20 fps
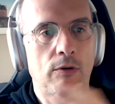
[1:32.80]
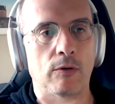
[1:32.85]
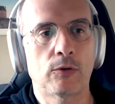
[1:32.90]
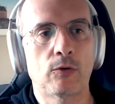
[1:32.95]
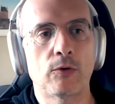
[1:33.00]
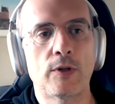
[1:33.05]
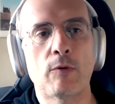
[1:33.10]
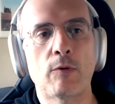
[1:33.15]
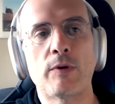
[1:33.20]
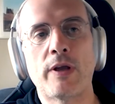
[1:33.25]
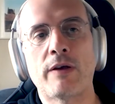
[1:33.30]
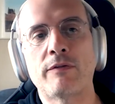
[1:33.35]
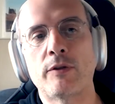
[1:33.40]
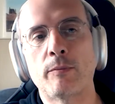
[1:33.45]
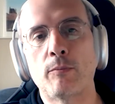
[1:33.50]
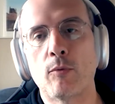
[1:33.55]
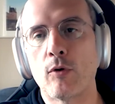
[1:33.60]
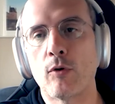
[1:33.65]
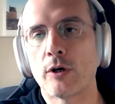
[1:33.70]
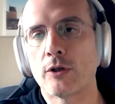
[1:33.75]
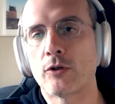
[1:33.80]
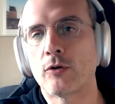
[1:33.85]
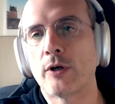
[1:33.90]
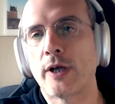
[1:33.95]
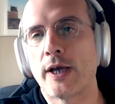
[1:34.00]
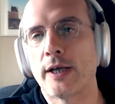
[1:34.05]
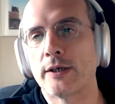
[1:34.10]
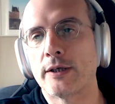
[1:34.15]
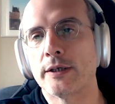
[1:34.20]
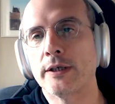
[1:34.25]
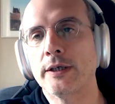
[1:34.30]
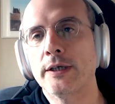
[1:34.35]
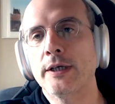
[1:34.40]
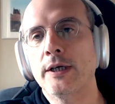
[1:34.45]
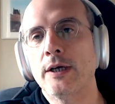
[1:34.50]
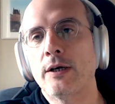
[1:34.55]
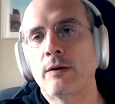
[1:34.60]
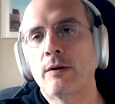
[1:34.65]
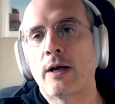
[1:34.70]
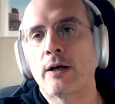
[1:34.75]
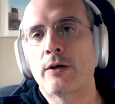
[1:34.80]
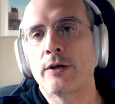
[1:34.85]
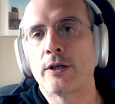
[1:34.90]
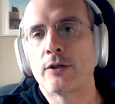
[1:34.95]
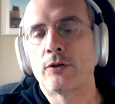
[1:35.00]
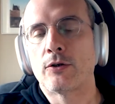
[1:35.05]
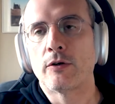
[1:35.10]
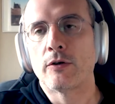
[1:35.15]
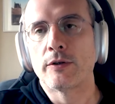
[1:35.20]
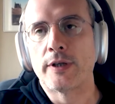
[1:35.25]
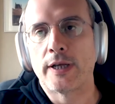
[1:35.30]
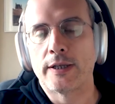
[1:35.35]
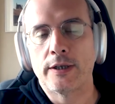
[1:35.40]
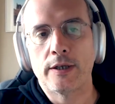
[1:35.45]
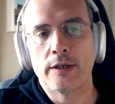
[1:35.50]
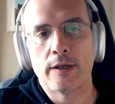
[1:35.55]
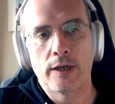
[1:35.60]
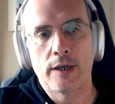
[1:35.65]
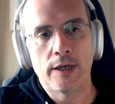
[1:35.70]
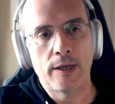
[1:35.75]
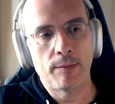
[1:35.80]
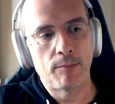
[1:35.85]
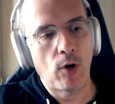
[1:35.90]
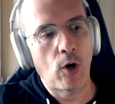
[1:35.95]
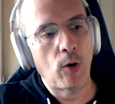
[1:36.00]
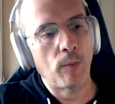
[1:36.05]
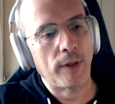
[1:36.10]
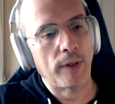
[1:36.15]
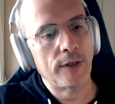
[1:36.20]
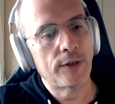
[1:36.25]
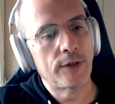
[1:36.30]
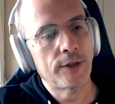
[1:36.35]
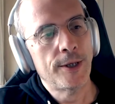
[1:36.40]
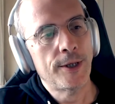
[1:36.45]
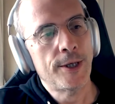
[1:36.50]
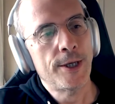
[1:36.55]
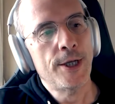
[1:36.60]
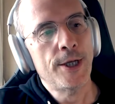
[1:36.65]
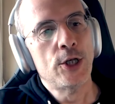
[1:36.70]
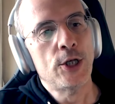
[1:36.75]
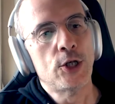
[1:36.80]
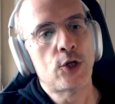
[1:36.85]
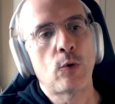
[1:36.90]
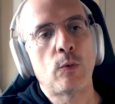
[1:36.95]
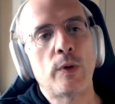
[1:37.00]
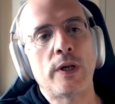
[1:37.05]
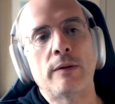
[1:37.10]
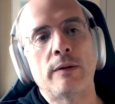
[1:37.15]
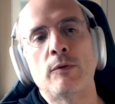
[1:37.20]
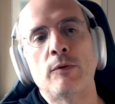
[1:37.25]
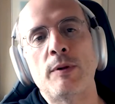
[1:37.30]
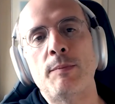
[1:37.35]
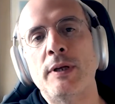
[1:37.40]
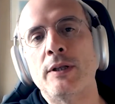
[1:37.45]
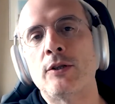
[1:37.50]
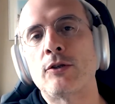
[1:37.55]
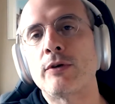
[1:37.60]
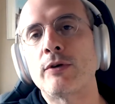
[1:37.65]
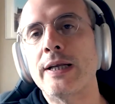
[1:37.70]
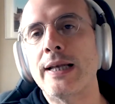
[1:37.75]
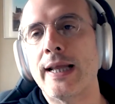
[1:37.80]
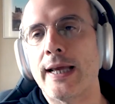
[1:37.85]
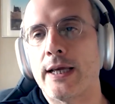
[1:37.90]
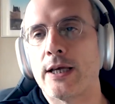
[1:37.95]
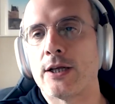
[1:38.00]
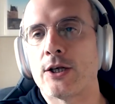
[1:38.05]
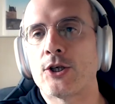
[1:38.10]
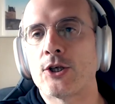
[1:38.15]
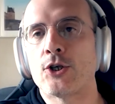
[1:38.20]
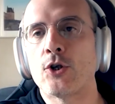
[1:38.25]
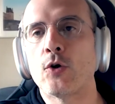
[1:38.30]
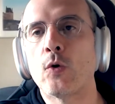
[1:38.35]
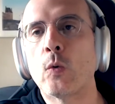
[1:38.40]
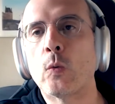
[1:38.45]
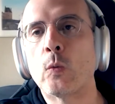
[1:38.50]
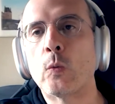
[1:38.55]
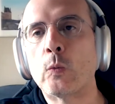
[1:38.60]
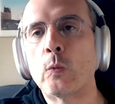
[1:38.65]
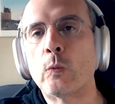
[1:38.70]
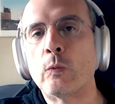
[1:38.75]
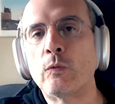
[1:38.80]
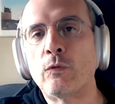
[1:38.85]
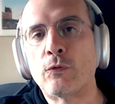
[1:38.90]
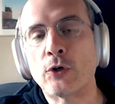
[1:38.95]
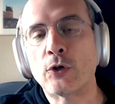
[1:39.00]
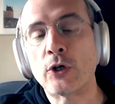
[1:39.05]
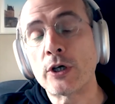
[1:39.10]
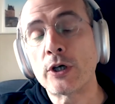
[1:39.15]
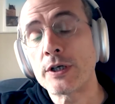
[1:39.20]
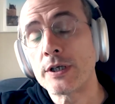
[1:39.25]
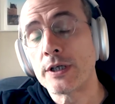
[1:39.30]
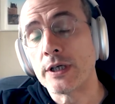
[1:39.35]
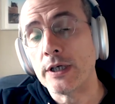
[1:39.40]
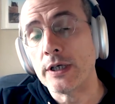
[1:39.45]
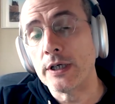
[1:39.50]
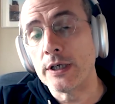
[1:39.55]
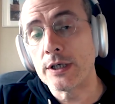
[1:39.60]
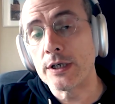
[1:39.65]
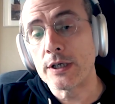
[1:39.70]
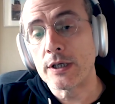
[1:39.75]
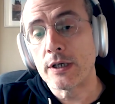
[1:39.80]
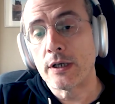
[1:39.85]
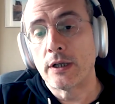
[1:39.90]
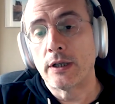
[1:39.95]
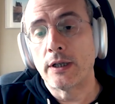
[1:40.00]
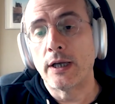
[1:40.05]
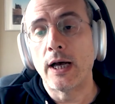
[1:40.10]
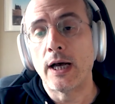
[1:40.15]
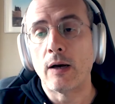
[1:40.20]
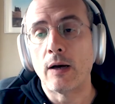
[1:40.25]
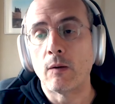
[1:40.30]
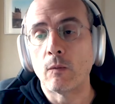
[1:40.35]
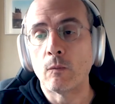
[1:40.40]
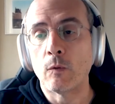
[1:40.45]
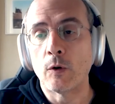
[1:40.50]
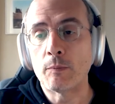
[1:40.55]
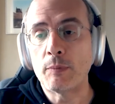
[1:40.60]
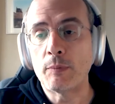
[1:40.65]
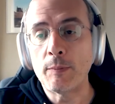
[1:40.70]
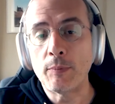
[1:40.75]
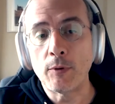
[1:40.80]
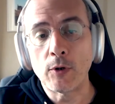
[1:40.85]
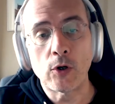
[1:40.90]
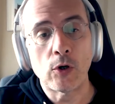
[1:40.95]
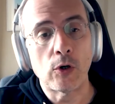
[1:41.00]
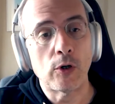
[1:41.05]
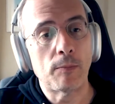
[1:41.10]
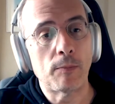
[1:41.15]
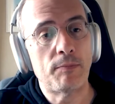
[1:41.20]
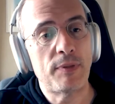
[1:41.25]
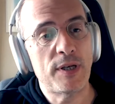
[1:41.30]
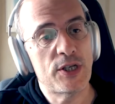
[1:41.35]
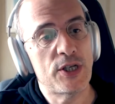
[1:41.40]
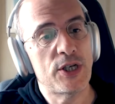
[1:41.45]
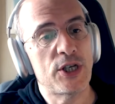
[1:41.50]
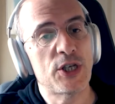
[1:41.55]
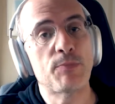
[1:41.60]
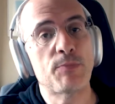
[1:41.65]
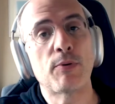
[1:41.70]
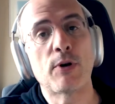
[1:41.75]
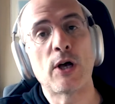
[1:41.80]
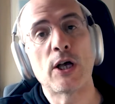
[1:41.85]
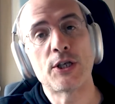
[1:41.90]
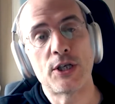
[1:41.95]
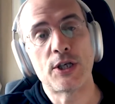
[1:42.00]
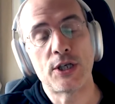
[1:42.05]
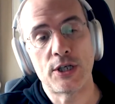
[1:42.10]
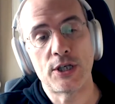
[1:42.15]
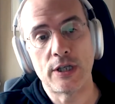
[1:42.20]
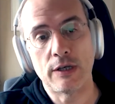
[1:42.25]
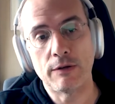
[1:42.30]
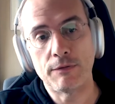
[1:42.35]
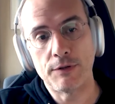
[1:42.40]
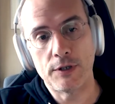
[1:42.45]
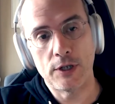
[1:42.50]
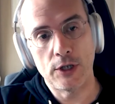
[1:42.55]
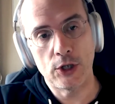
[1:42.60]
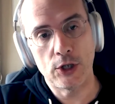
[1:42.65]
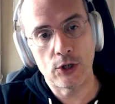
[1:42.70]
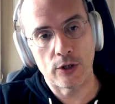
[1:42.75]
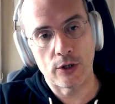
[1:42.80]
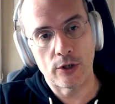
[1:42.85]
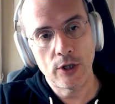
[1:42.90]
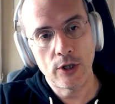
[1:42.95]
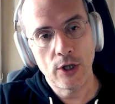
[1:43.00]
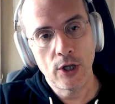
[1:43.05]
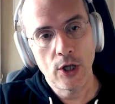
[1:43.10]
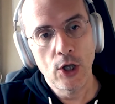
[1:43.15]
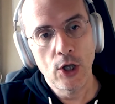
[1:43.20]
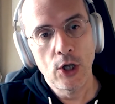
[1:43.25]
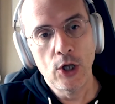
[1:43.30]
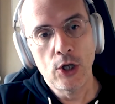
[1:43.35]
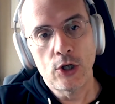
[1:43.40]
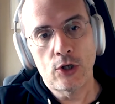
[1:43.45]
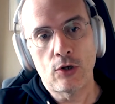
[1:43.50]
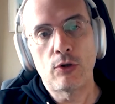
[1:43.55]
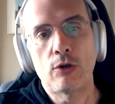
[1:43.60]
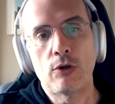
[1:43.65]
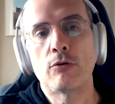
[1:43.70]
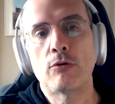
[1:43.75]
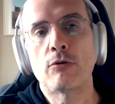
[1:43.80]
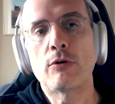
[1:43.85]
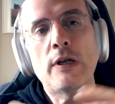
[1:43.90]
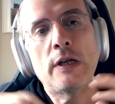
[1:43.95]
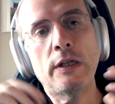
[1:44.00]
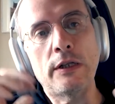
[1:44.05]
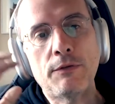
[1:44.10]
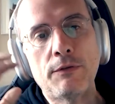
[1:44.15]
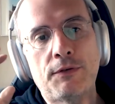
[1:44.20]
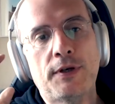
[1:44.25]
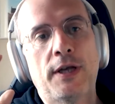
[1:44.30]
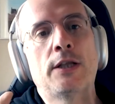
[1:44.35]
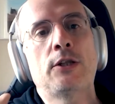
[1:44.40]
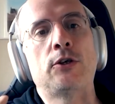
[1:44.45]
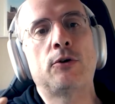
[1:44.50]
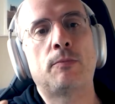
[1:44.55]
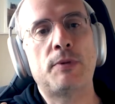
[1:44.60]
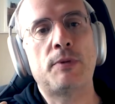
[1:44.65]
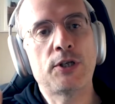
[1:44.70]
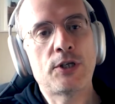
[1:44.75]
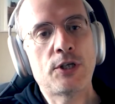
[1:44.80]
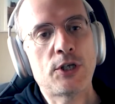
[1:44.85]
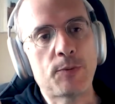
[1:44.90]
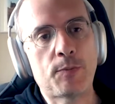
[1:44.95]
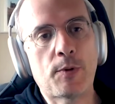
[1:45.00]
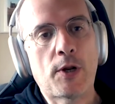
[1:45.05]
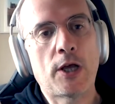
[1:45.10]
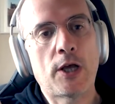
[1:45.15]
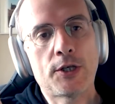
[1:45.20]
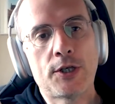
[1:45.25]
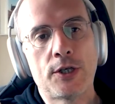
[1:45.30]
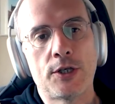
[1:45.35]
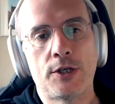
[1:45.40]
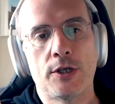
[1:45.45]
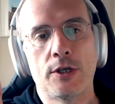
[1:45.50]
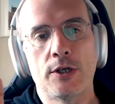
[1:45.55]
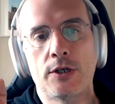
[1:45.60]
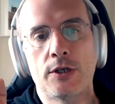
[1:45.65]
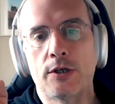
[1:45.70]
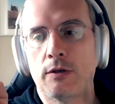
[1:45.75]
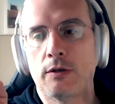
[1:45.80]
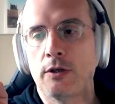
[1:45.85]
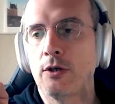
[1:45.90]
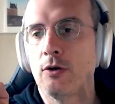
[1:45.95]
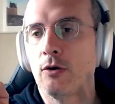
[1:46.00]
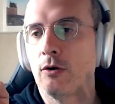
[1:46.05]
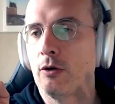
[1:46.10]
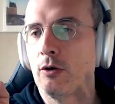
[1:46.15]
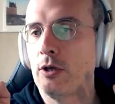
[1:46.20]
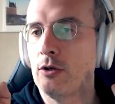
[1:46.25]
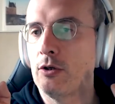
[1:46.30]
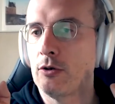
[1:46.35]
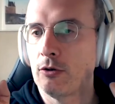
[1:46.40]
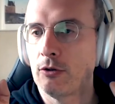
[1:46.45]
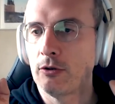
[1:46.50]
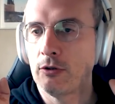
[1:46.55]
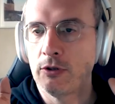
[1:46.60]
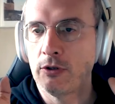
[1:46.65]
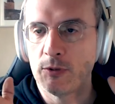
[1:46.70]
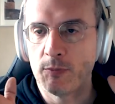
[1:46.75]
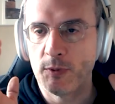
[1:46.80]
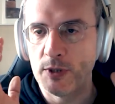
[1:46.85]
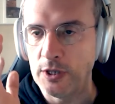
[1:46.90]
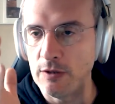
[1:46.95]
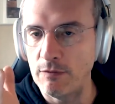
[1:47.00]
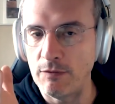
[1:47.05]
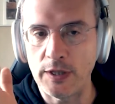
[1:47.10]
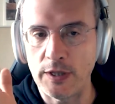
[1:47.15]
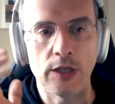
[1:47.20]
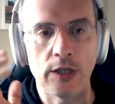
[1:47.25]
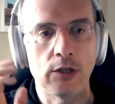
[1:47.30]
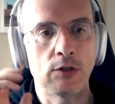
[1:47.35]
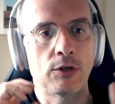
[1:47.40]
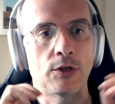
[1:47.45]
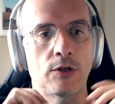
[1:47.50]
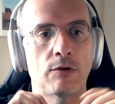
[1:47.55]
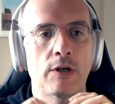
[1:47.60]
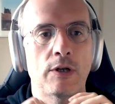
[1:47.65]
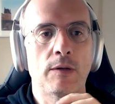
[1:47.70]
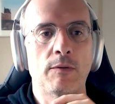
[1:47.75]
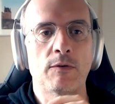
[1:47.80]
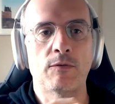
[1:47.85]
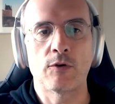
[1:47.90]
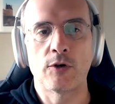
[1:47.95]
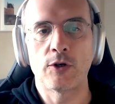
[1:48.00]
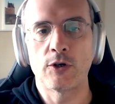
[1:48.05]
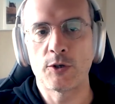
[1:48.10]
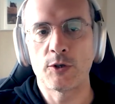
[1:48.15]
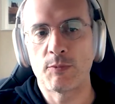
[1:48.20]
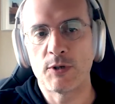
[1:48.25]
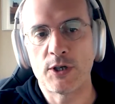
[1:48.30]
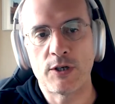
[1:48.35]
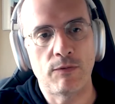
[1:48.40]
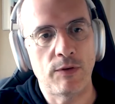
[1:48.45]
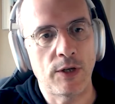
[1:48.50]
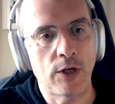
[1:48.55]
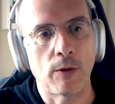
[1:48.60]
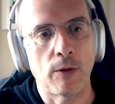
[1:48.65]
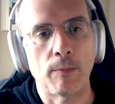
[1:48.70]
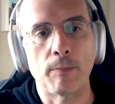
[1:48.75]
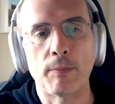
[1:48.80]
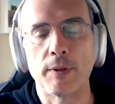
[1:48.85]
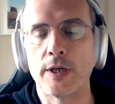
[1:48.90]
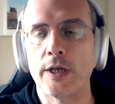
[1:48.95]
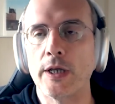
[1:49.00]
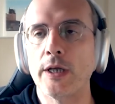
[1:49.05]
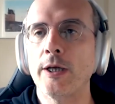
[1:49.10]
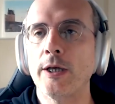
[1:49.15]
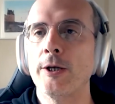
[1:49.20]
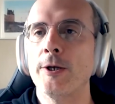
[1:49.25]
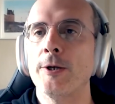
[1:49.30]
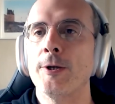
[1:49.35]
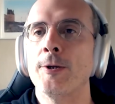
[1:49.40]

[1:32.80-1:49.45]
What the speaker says: today we have the board together. I'm going to draw that in a moment. So we mean 3 layers. So first is what people call business process definition. So you really define your business processes, in your specific industry for your specific company.